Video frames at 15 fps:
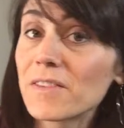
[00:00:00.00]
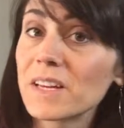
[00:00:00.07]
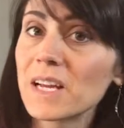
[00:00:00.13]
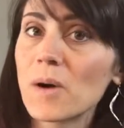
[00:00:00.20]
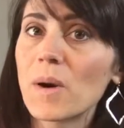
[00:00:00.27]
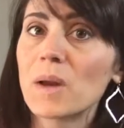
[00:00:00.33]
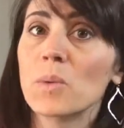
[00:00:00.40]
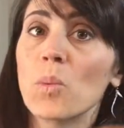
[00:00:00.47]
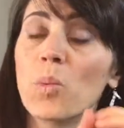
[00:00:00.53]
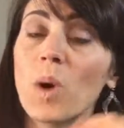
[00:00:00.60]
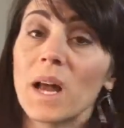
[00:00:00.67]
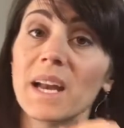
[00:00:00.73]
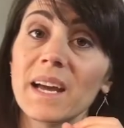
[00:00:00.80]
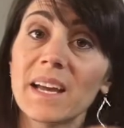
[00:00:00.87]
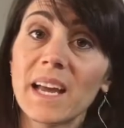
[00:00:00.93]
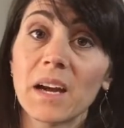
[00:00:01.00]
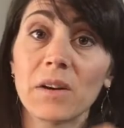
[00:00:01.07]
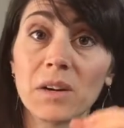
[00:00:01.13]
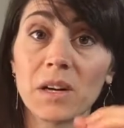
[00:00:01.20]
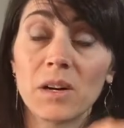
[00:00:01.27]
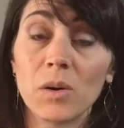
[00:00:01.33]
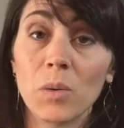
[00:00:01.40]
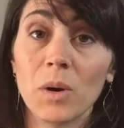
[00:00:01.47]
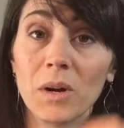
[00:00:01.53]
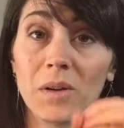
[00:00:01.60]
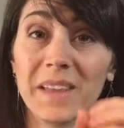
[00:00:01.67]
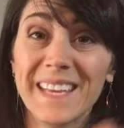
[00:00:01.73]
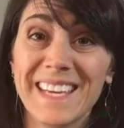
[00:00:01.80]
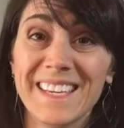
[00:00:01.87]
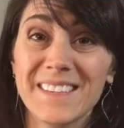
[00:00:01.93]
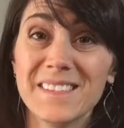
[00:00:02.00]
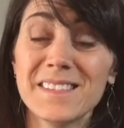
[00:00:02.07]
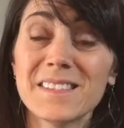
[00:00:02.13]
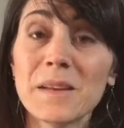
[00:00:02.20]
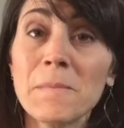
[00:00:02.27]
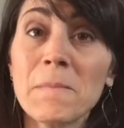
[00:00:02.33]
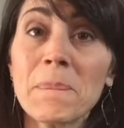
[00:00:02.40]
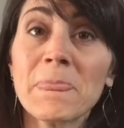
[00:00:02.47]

video on what a carrier oil is.